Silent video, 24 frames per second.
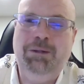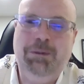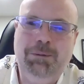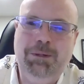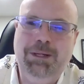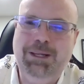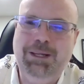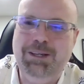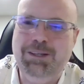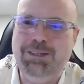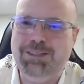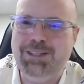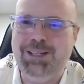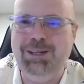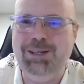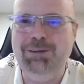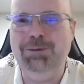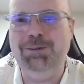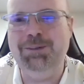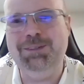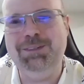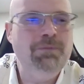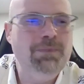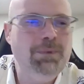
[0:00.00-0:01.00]
because I
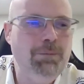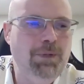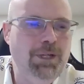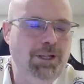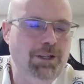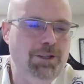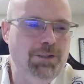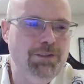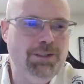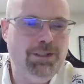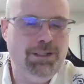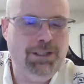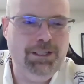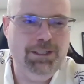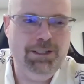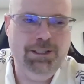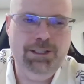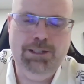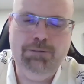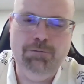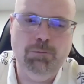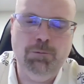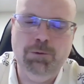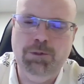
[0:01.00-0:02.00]
was, because it
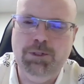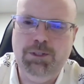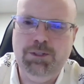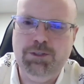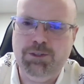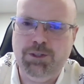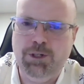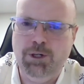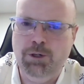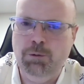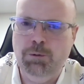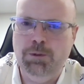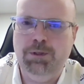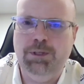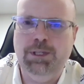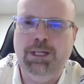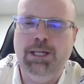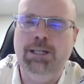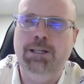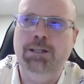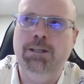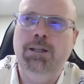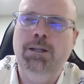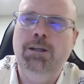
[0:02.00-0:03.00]
didn't even really start with
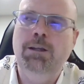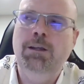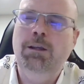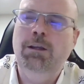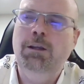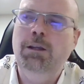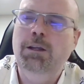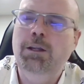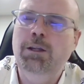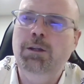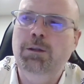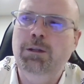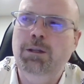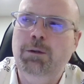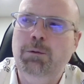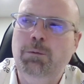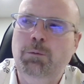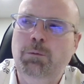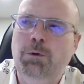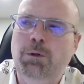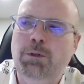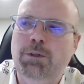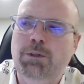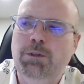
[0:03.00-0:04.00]
that. It, it
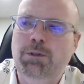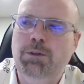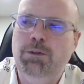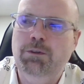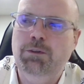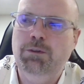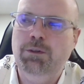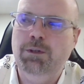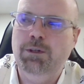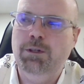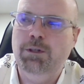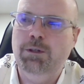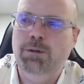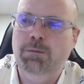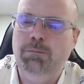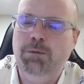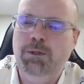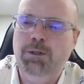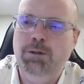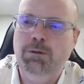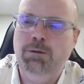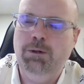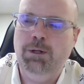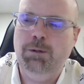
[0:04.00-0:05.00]
was, um,
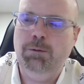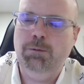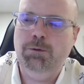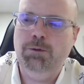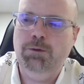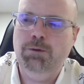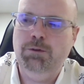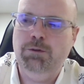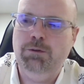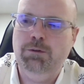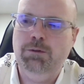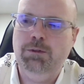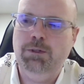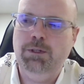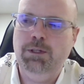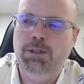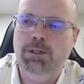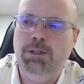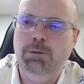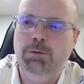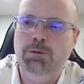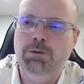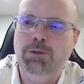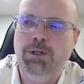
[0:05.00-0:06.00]
you know, I was, they,
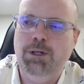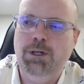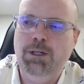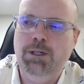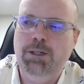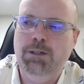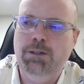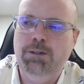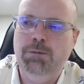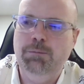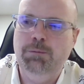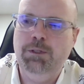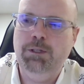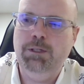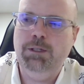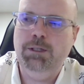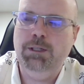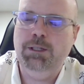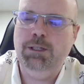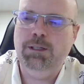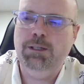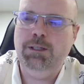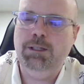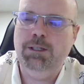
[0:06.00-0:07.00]
they were talking to me.
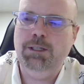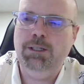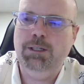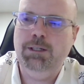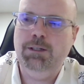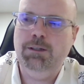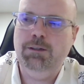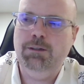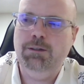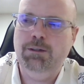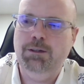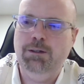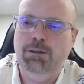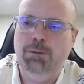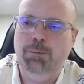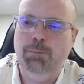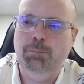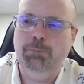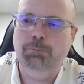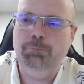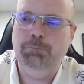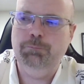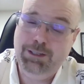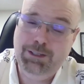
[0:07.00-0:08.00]
They, they'd,
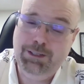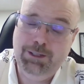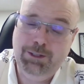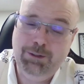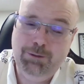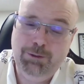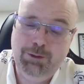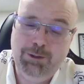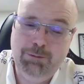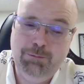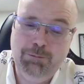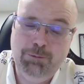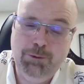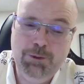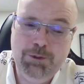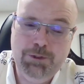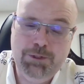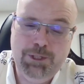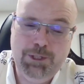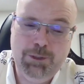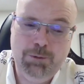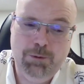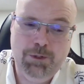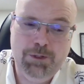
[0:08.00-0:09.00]
um, the the first
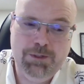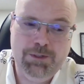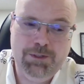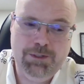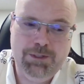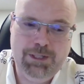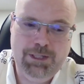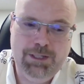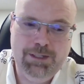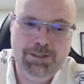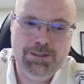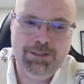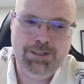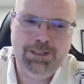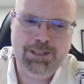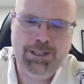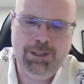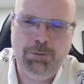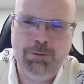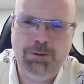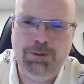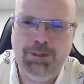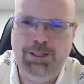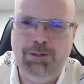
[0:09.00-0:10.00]
thing was is, is, that they
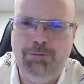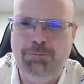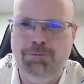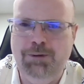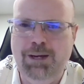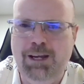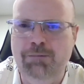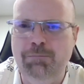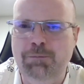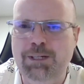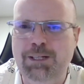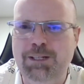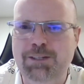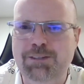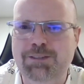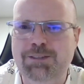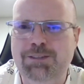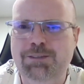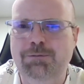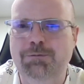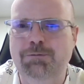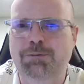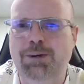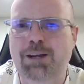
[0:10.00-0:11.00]
would leave five minutes
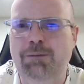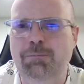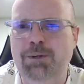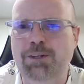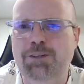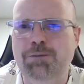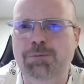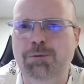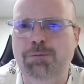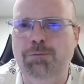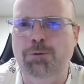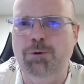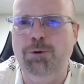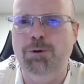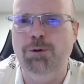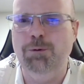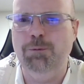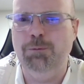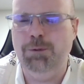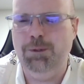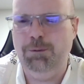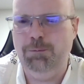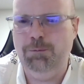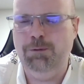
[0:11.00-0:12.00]
five minutes before
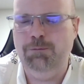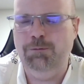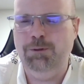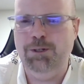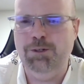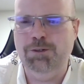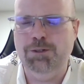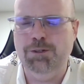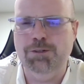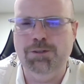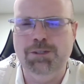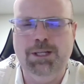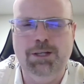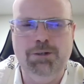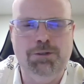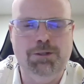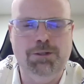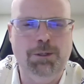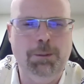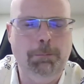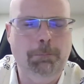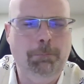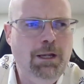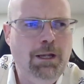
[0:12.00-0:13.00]
we, we finished our
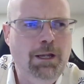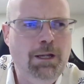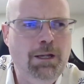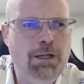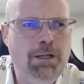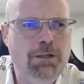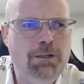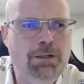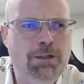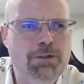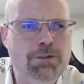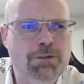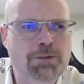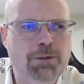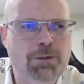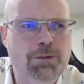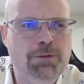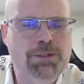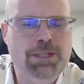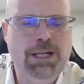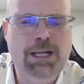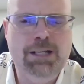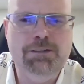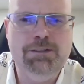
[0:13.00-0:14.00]
session and and so I
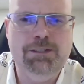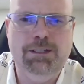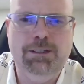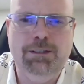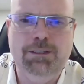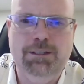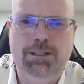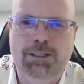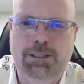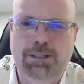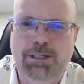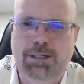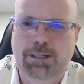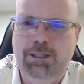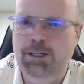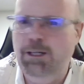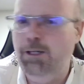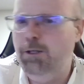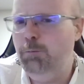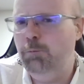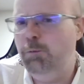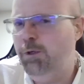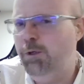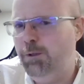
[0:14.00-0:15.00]
was asking like
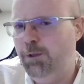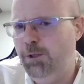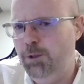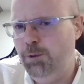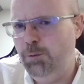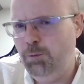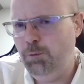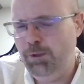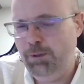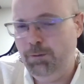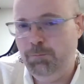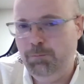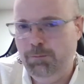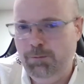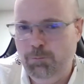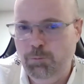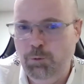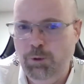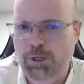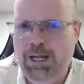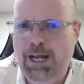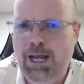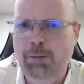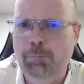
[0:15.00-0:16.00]
hey what you know what
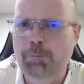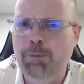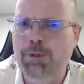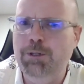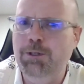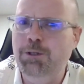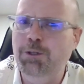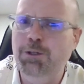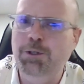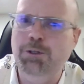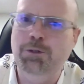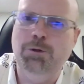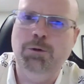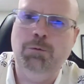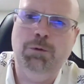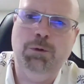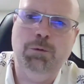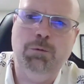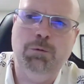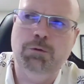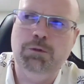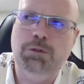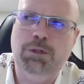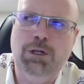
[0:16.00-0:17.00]
what happened you know we
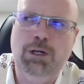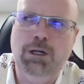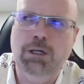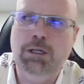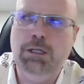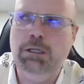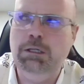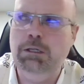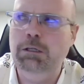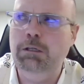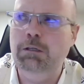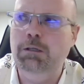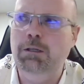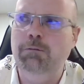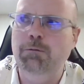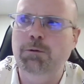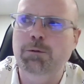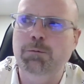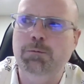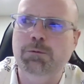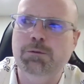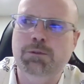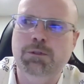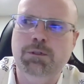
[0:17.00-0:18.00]
were talking
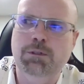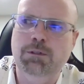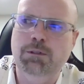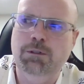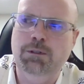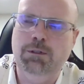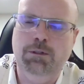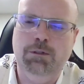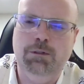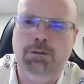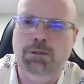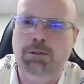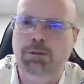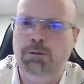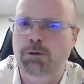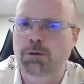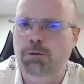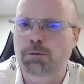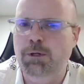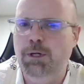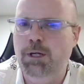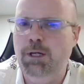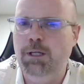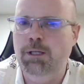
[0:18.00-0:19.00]
everything was good you, you all
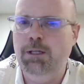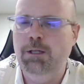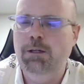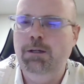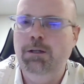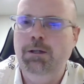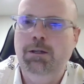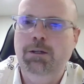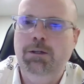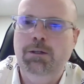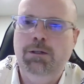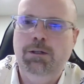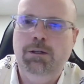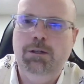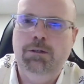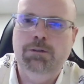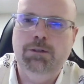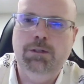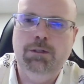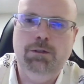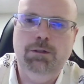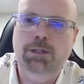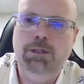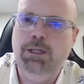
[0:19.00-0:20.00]
right it's
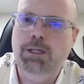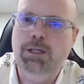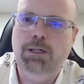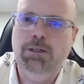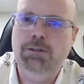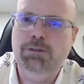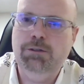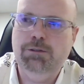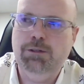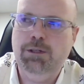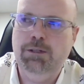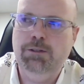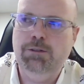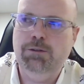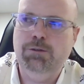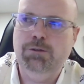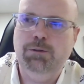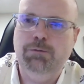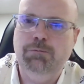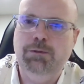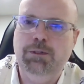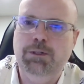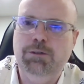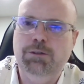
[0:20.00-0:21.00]
like oh yeah I just I just
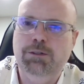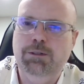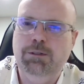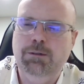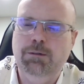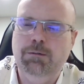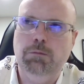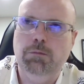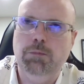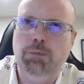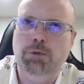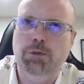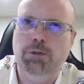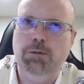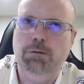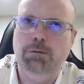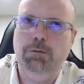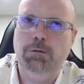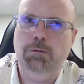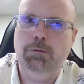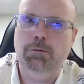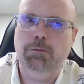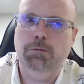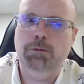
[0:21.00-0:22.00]
don't finish it
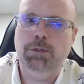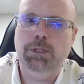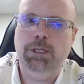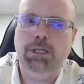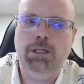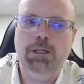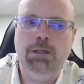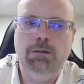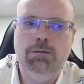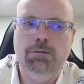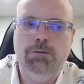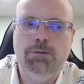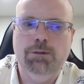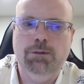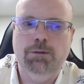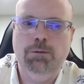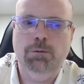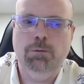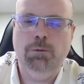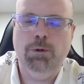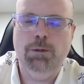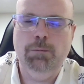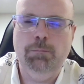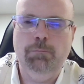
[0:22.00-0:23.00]
oh, okay so
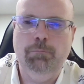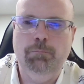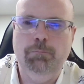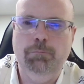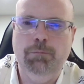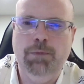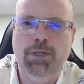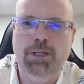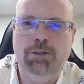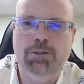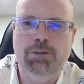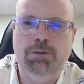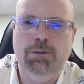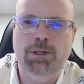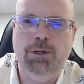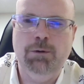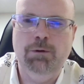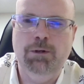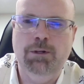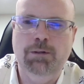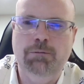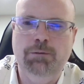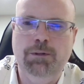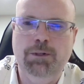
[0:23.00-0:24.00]
what makes you not
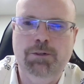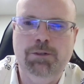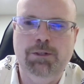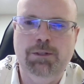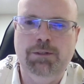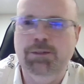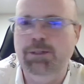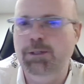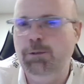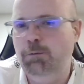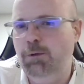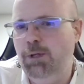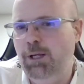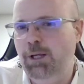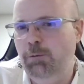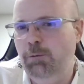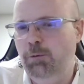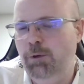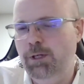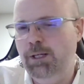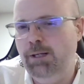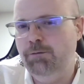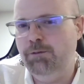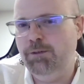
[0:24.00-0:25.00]
want to finish it it's like well I
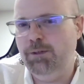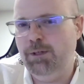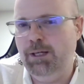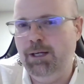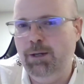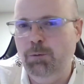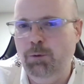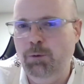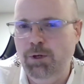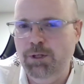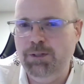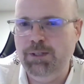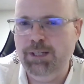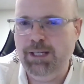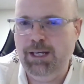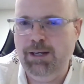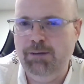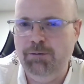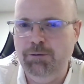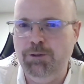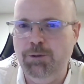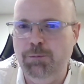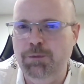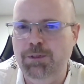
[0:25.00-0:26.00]
want have so, I want to have
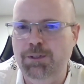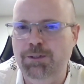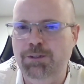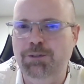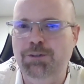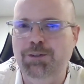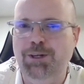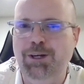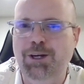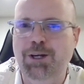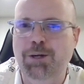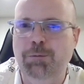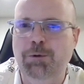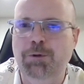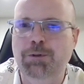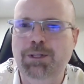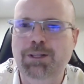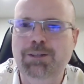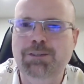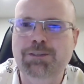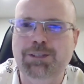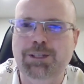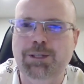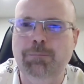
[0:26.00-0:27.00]
something to talk about
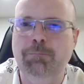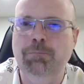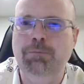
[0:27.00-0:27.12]
next time